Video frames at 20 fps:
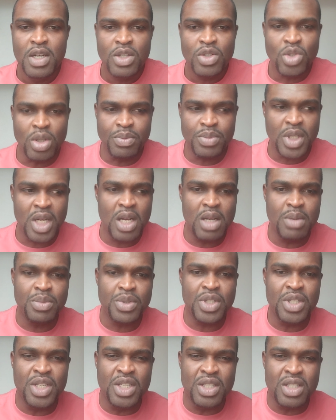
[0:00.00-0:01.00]

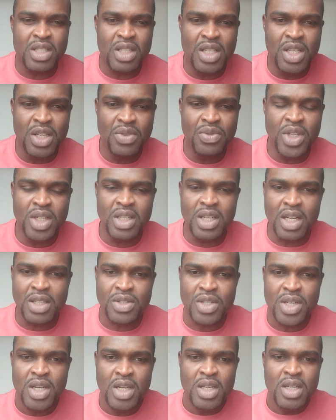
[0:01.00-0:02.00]
Sometimes is even
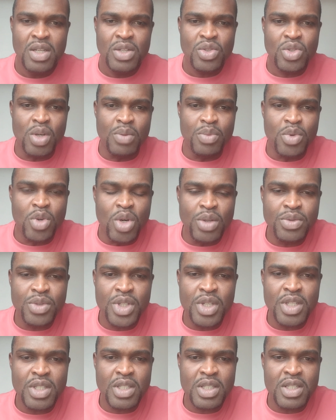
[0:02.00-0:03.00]
that some
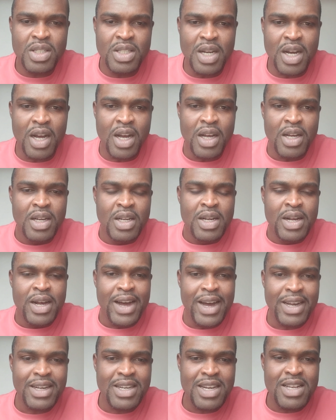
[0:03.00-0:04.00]
countries, their
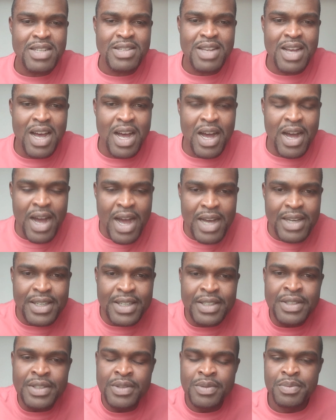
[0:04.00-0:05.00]
hackers are
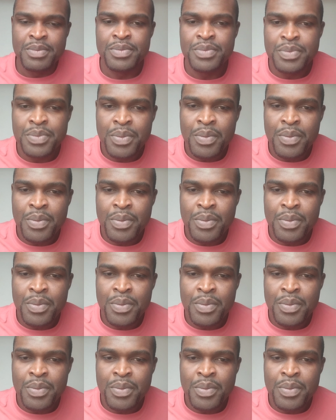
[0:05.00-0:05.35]
hacking